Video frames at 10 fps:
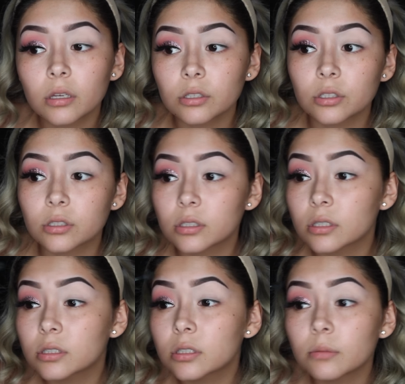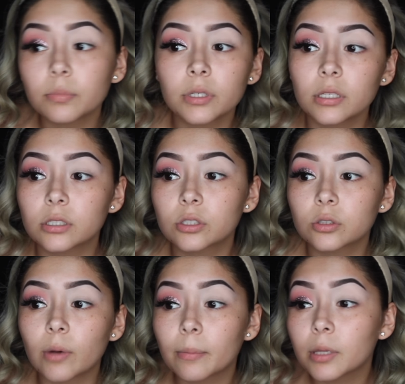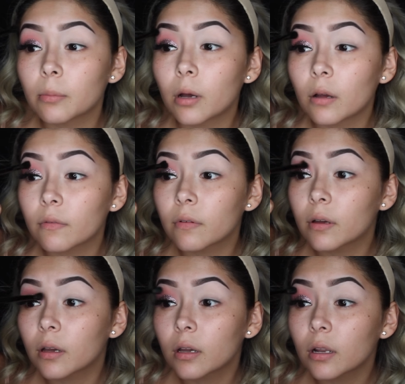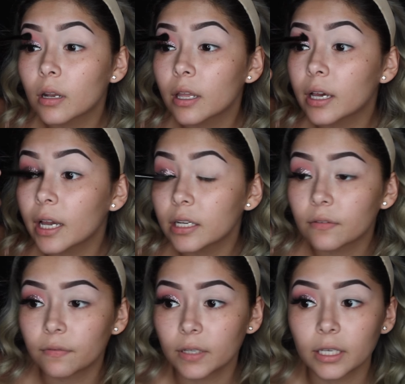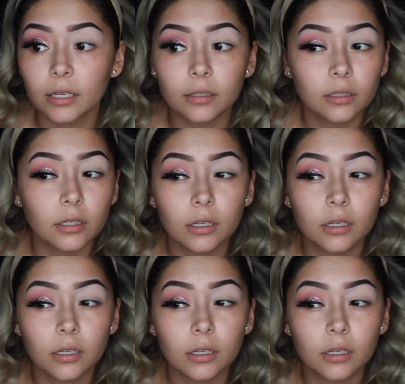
and just simply swipe them off. Like, kind of flick it.